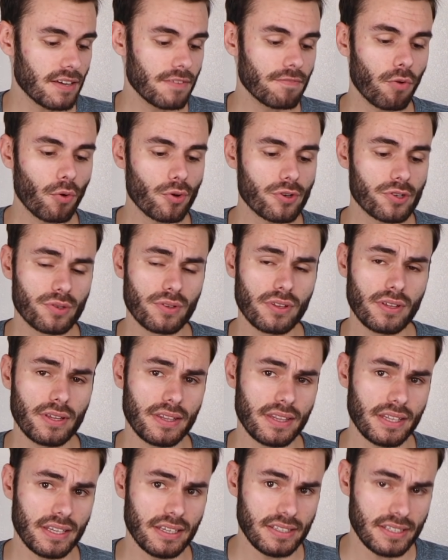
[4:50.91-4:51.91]

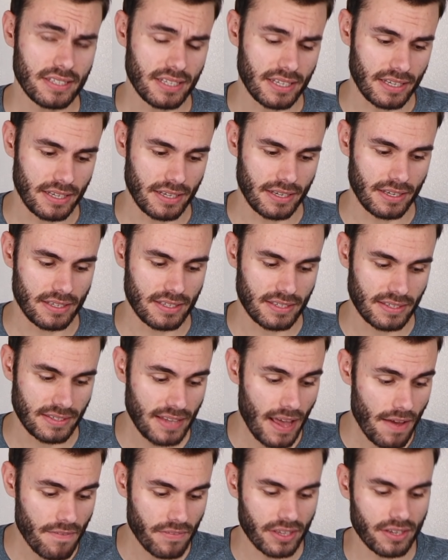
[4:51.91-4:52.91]
Unfortunately, the
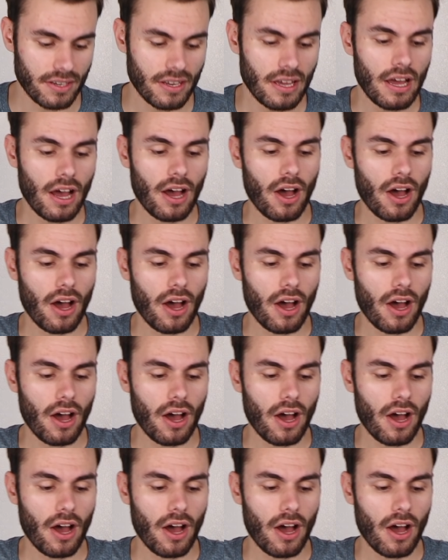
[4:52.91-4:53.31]
T7